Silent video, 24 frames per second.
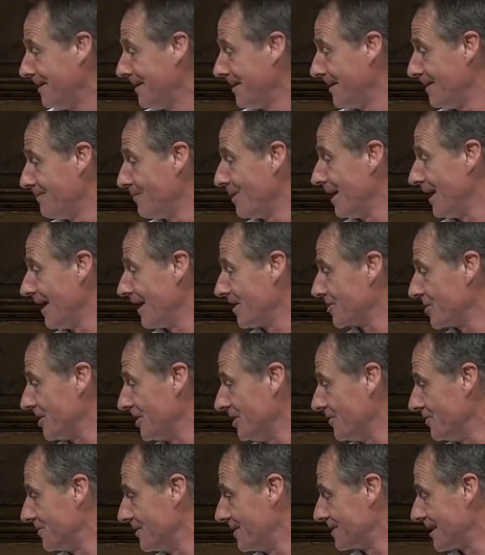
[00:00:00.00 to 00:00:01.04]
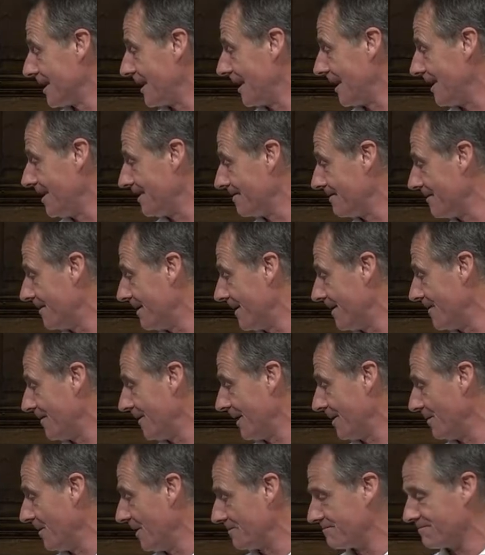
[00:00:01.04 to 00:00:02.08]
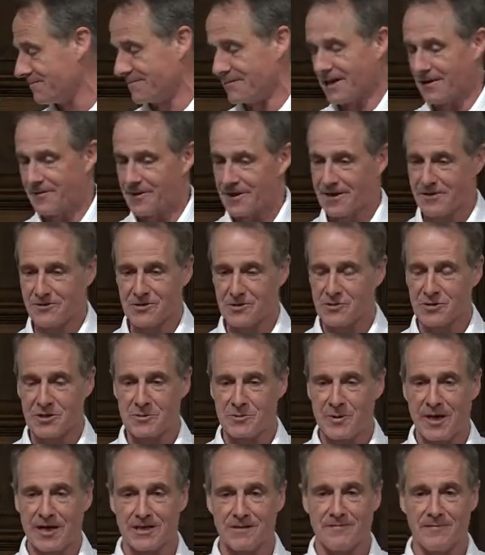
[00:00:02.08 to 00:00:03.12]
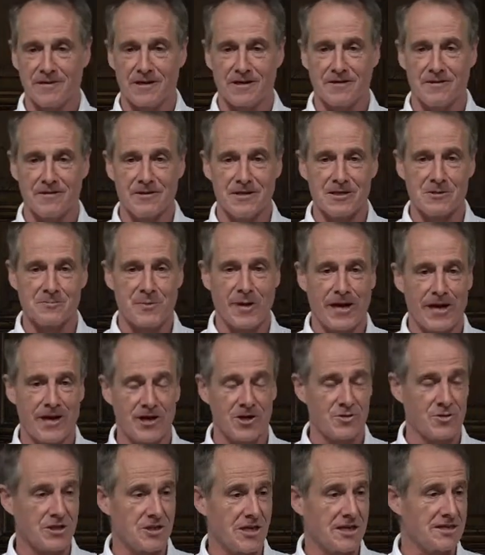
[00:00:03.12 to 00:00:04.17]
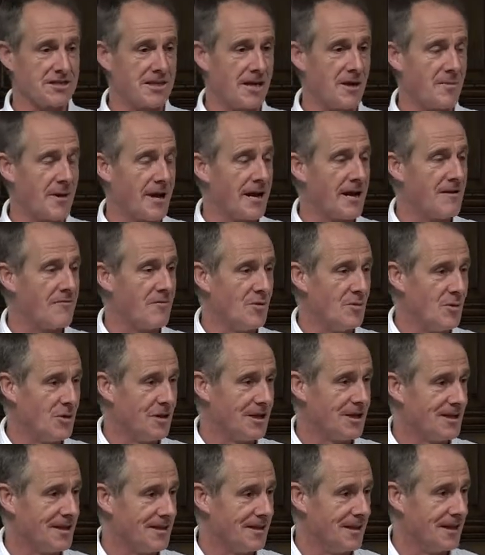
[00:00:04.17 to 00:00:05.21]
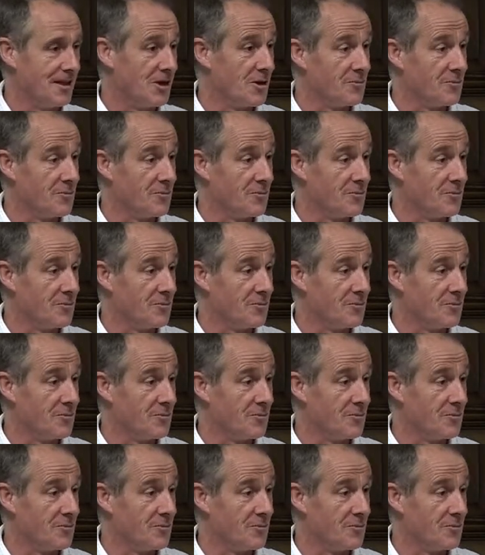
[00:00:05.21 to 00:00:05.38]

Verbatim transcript: Here, well, actually, you can say, oh, anyway, there he is, a respected vicar of this parish, which they say about everybody, don't they?